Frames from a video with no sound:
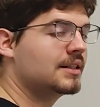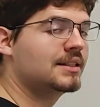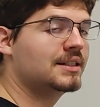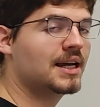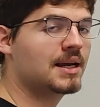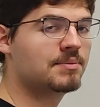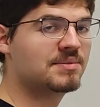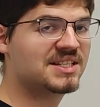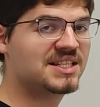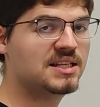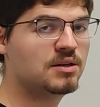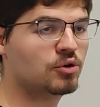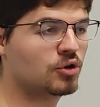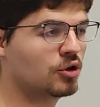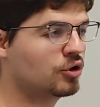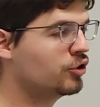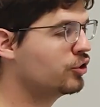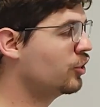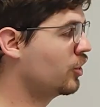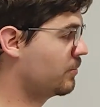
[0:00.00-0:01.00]
at time
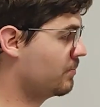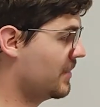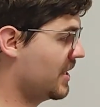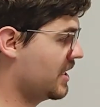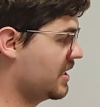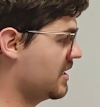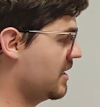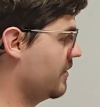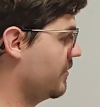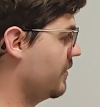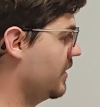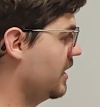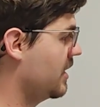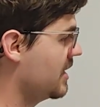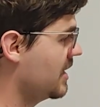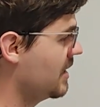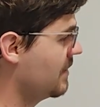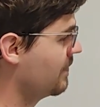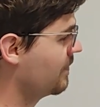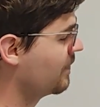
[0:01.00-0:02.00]
0, not minus
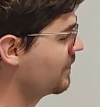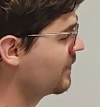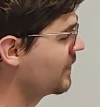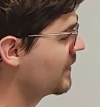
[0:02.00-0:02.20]
infinity,